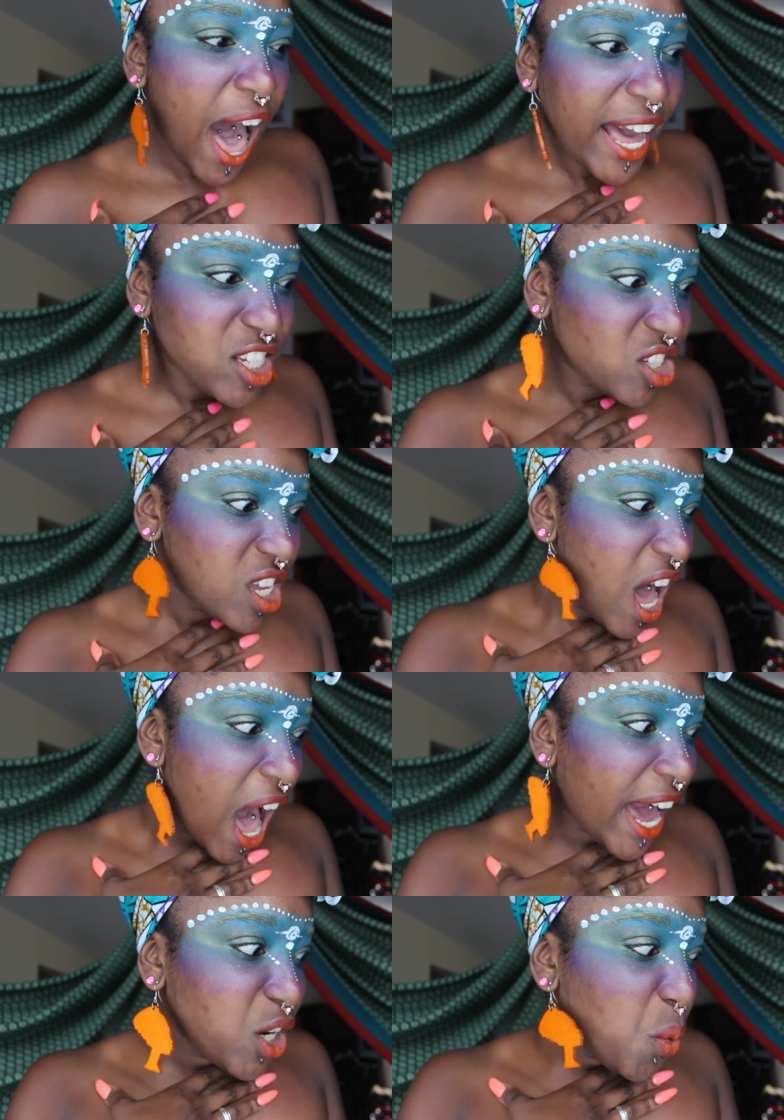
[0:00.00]
I just,
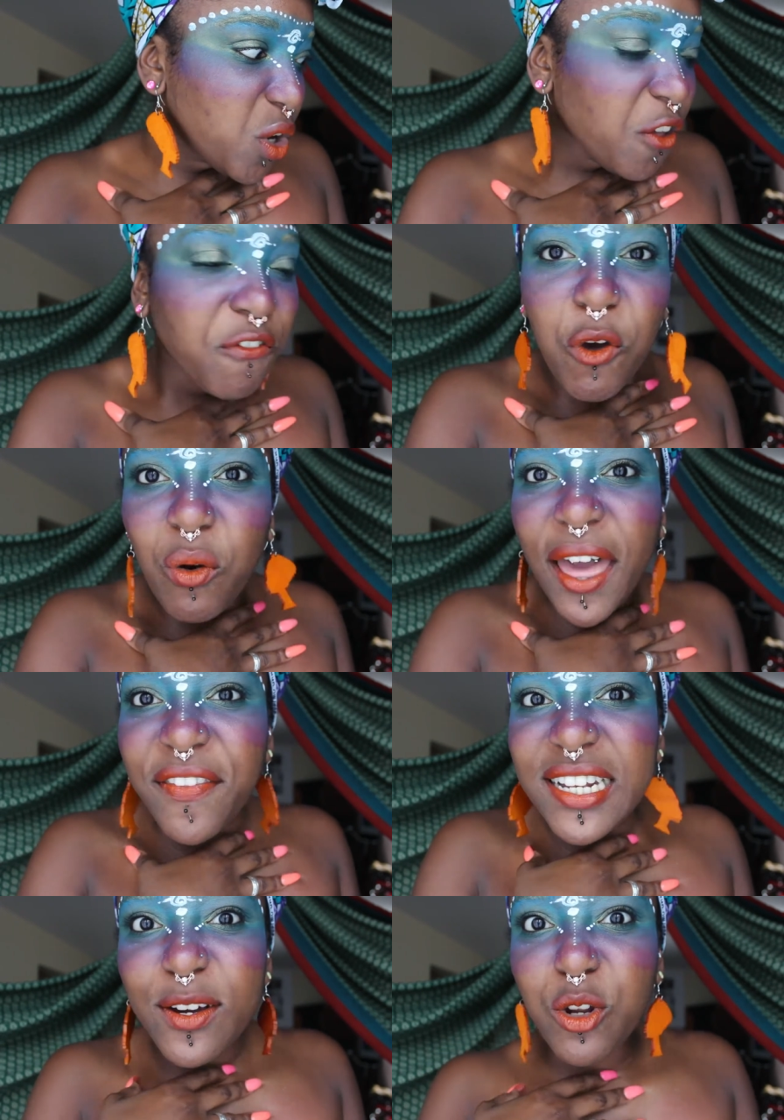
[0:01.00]
I don't want to feel like
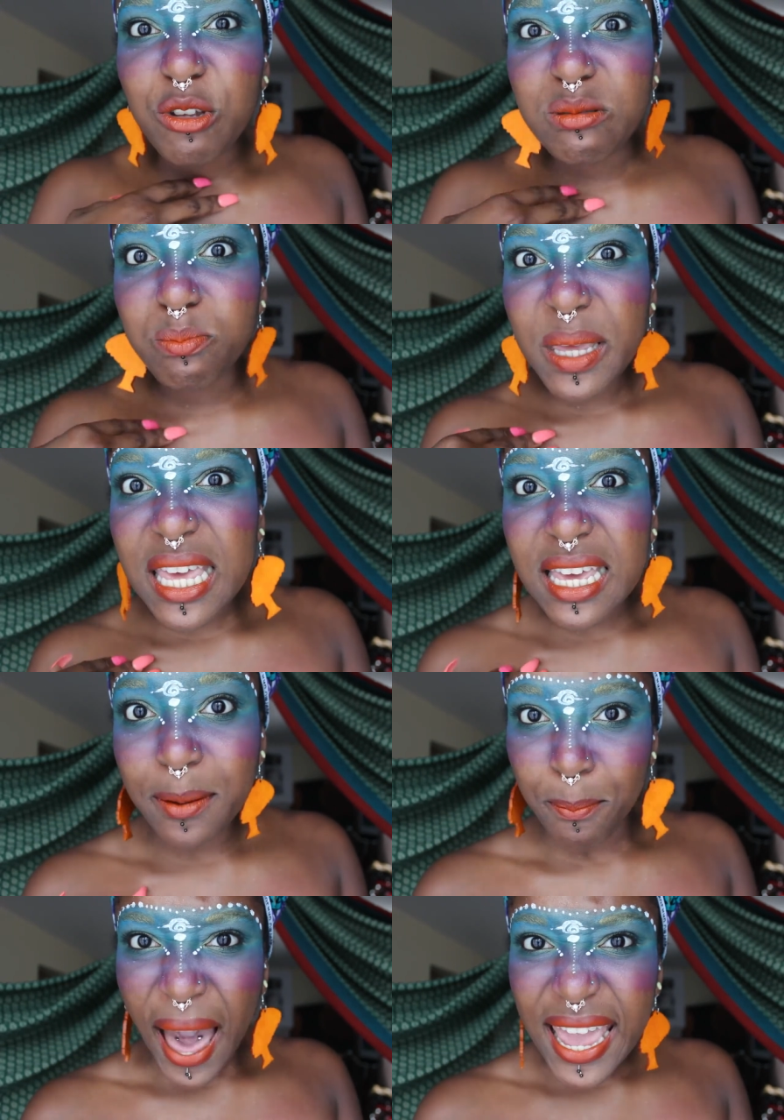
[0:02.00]
the dildo's
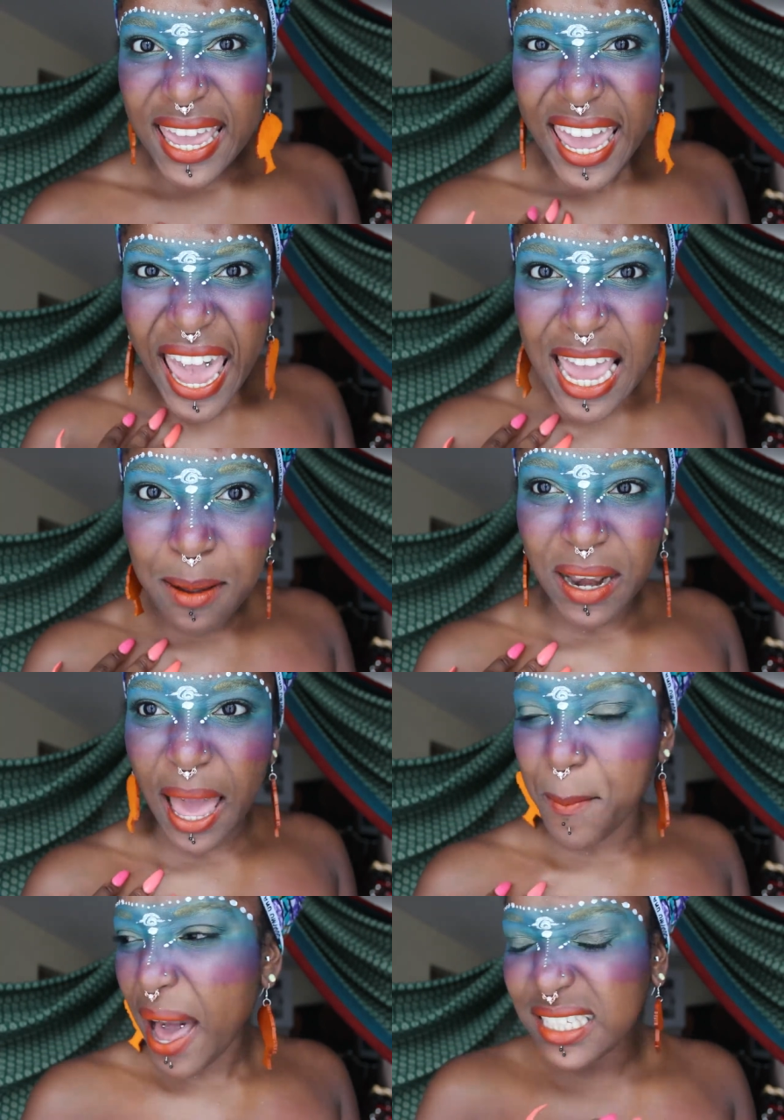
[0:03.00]
beating my game,
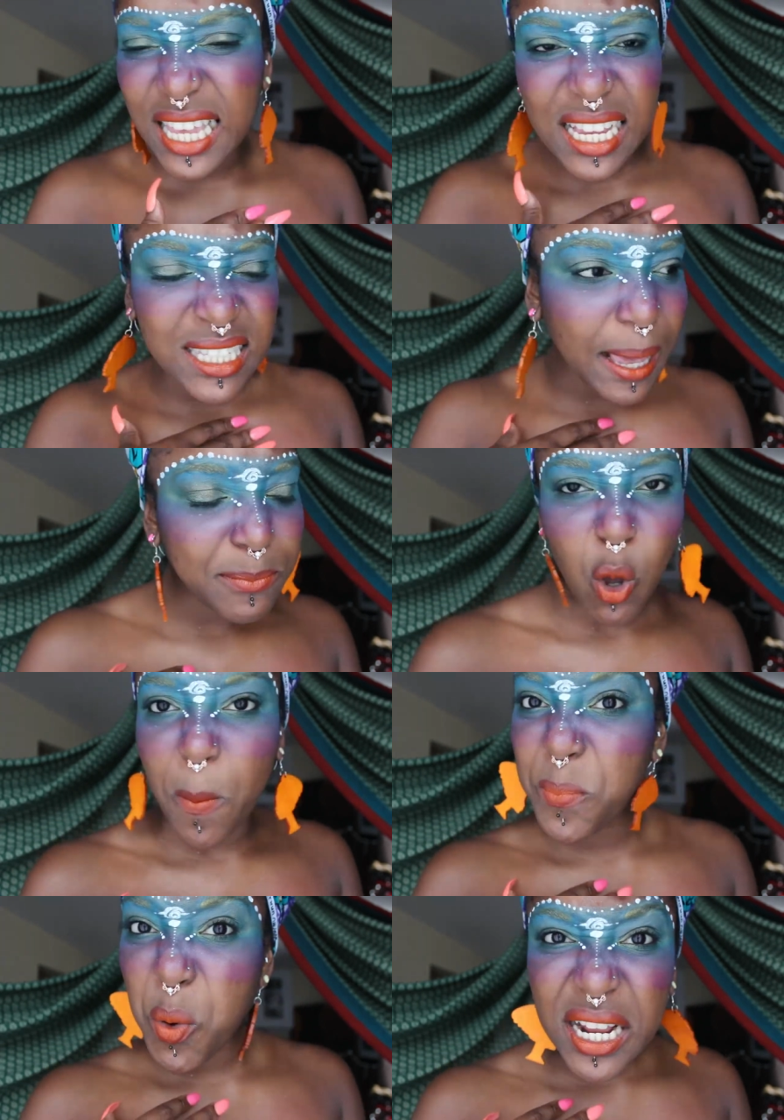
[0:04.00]
like my sex game's
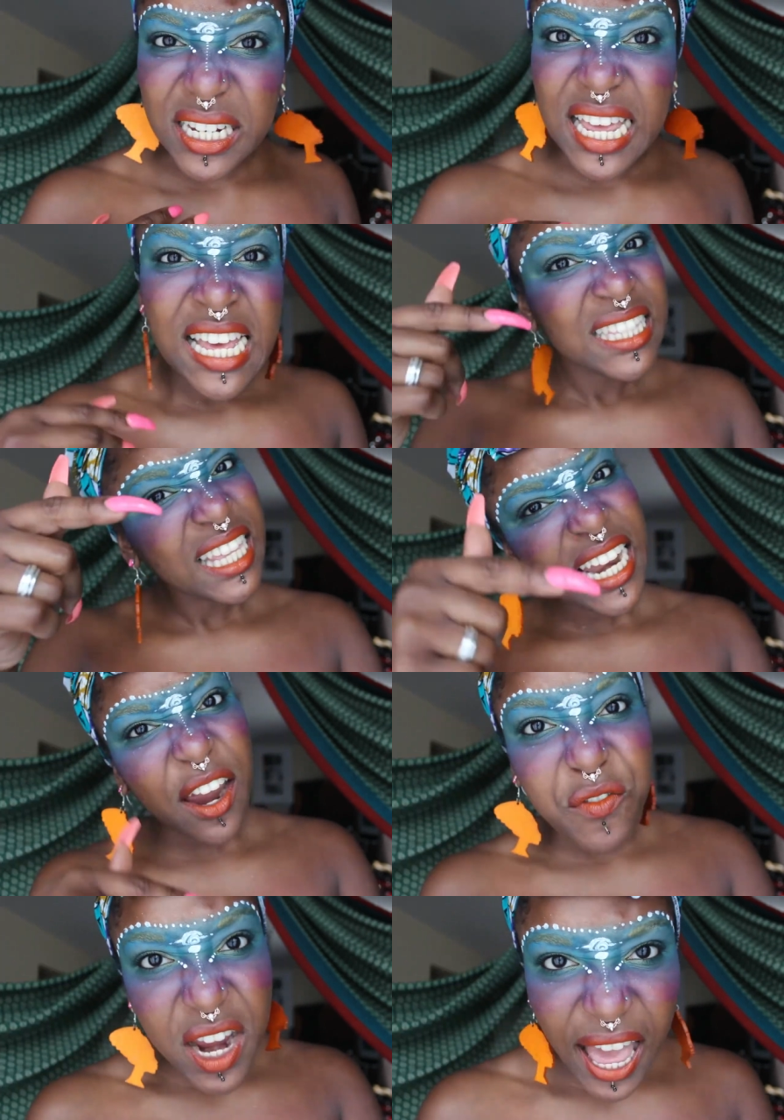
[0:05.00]
on point. Then
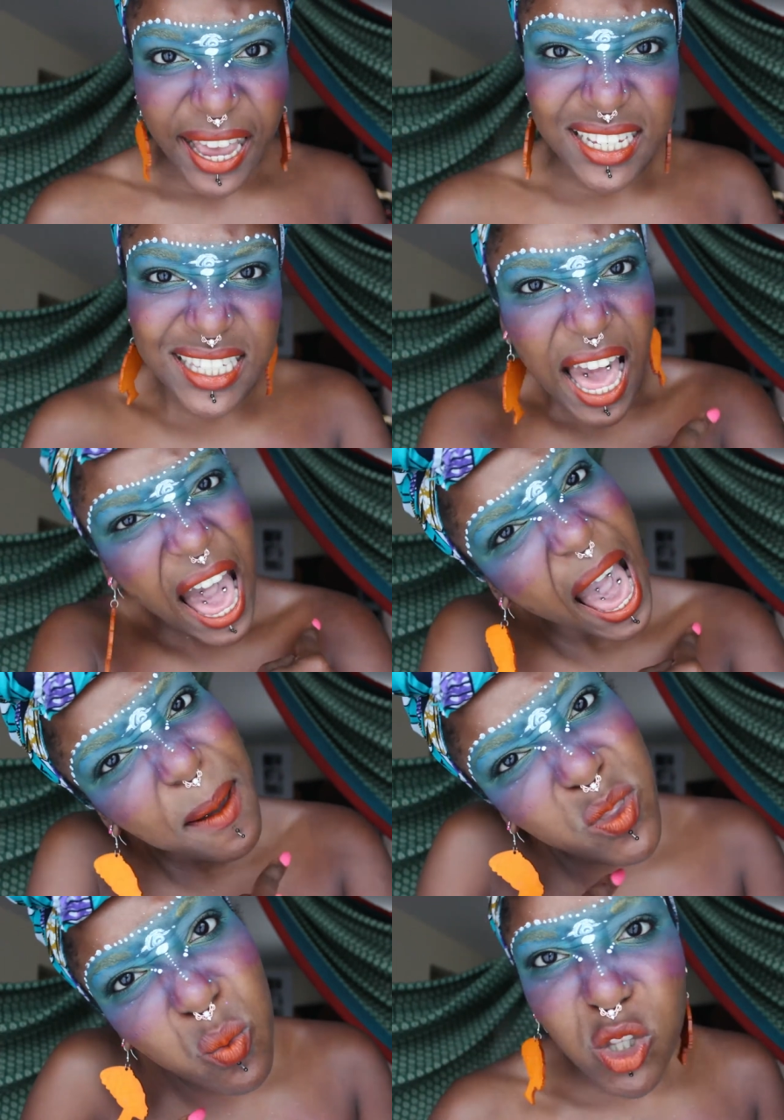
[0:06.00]
I realised
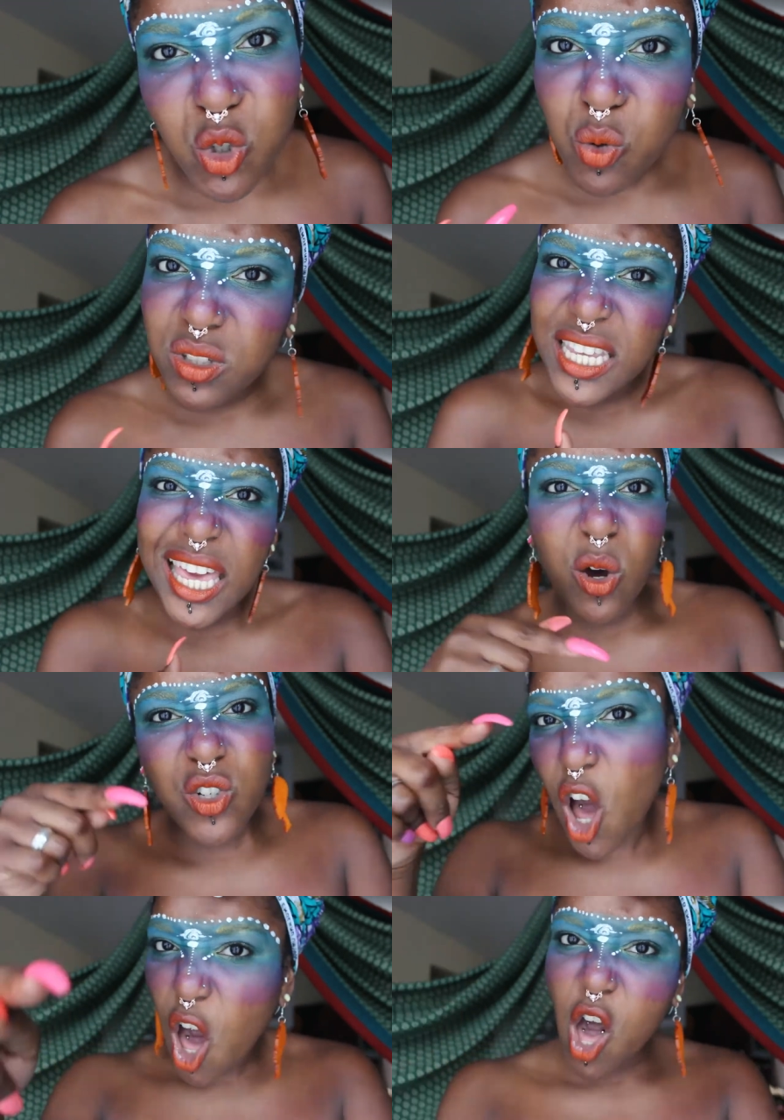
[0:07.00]
I'm the one using it
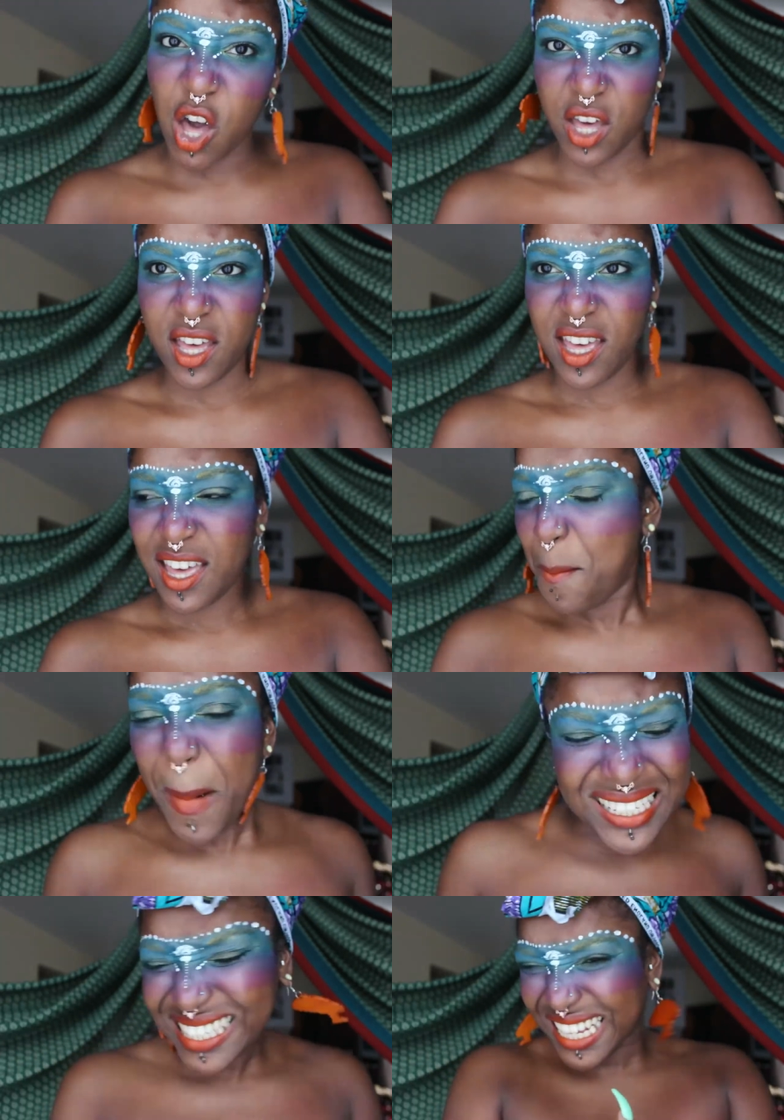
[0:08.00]
on her.
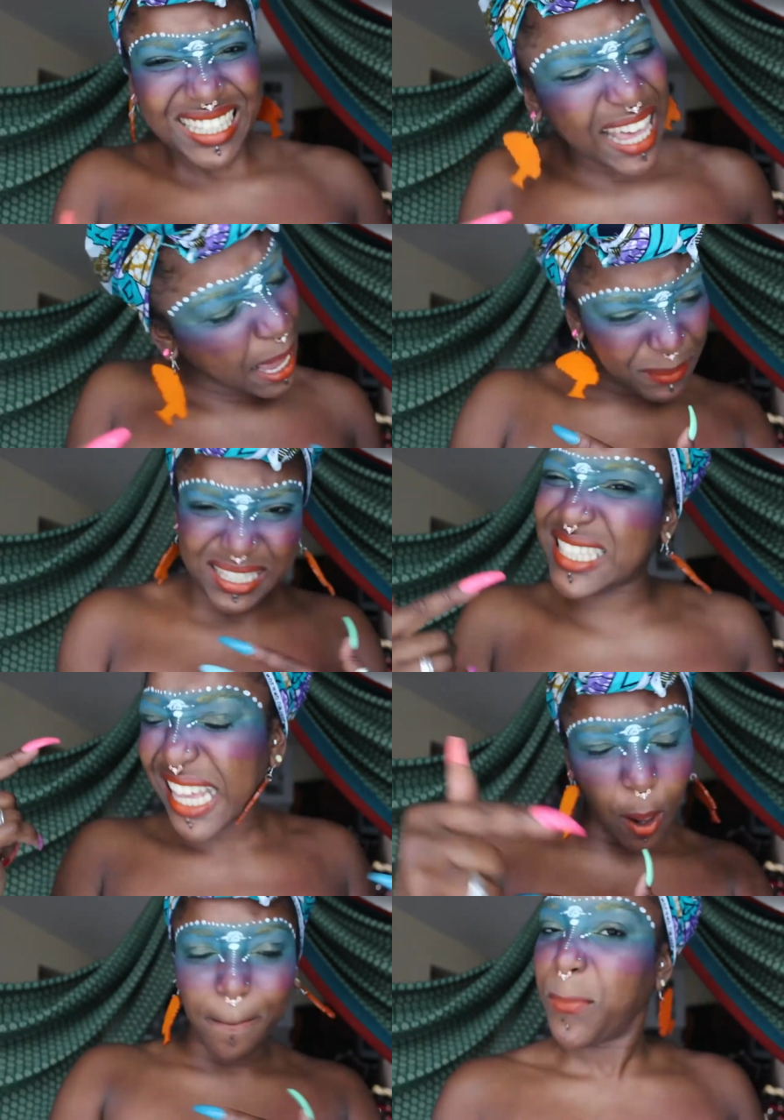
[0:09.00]
My sex game is
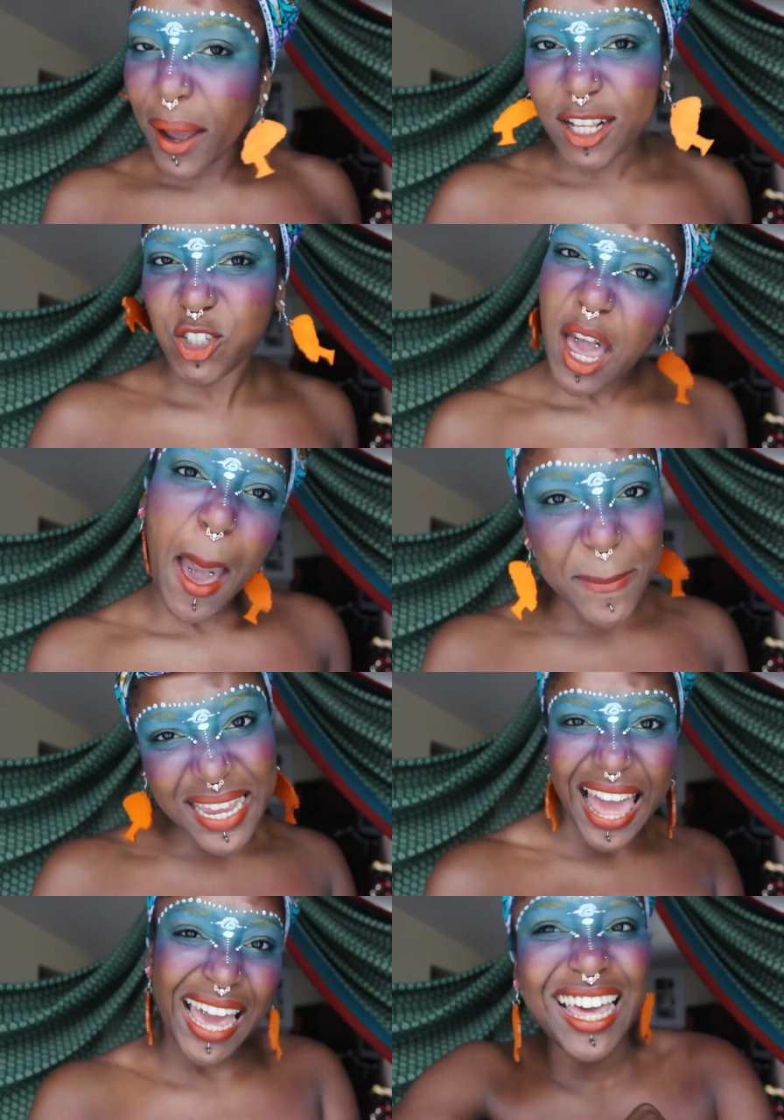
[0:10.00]
still on point, do you know
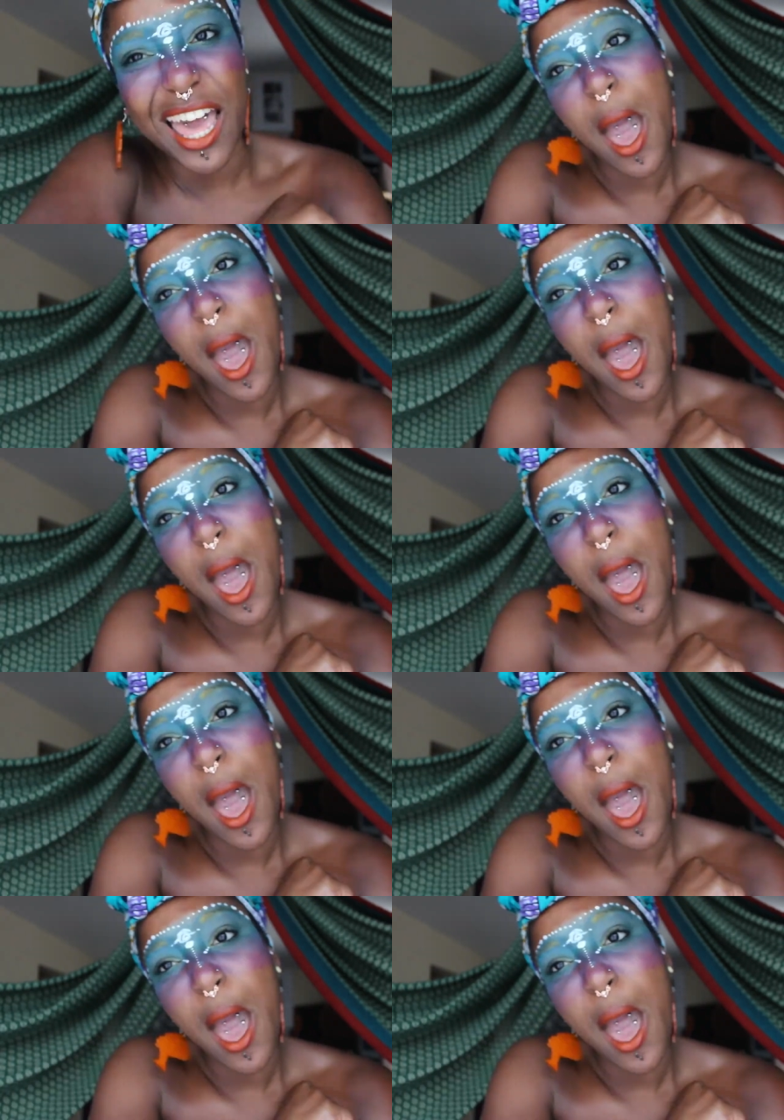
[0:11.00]
what I